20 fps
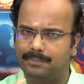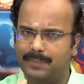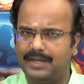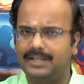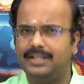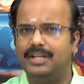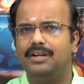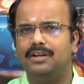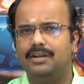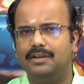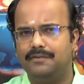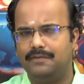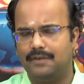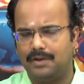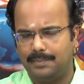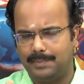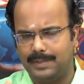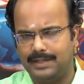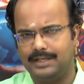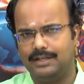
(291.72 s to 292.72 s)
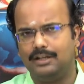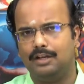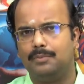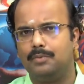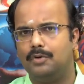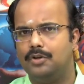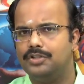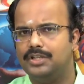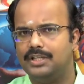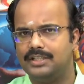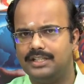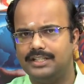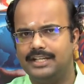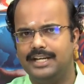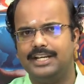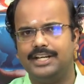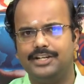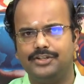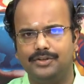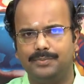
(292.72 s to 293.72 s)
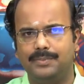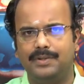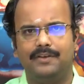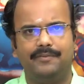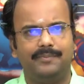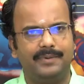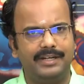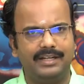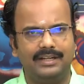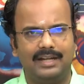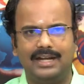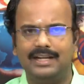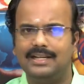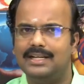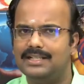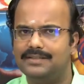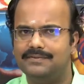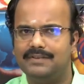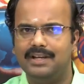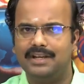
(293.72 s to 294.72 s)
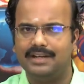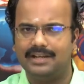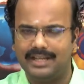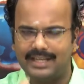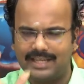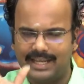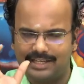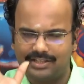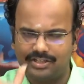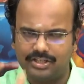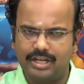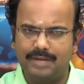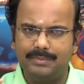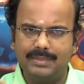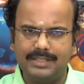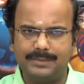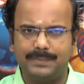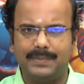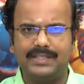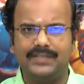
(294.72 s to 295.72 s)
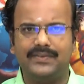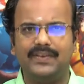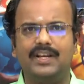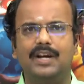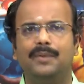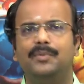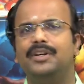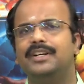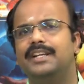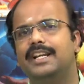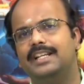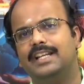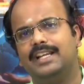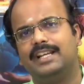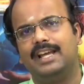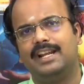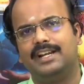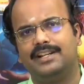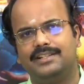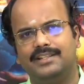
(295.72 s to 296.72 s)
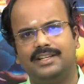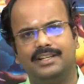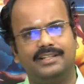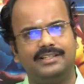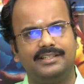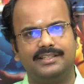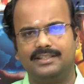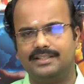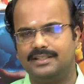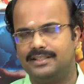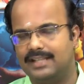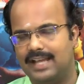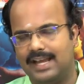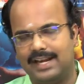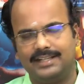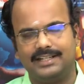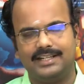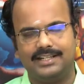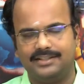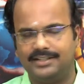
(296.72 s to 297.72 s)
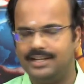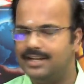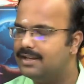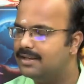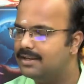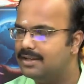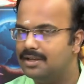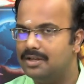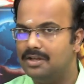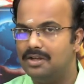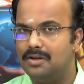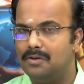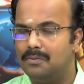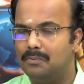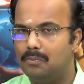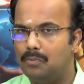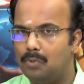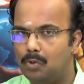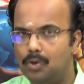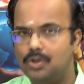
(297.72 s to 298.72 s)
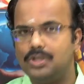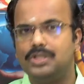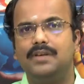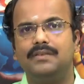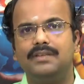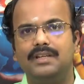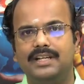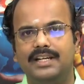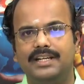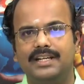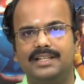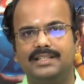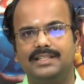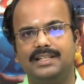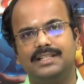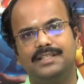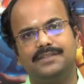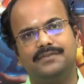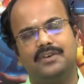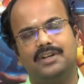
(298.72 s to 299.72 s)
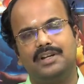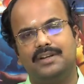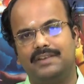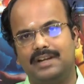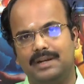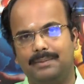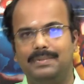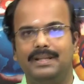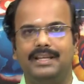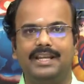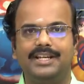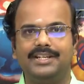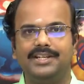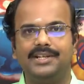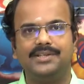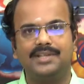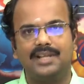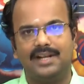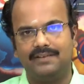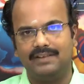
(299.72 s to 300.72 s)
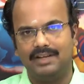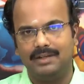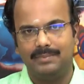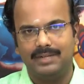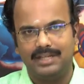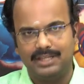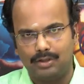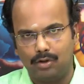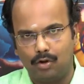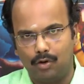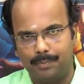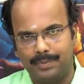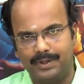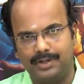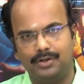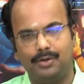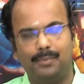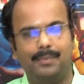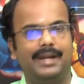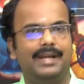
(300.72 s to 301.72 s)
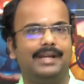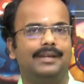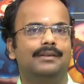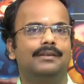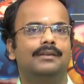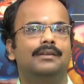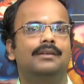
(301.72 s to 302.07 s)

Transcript: particular for particular project the data should be of particular unless we are like extremely specific about data characteristic, characteristic most of the data sets for our applications are available in the open domain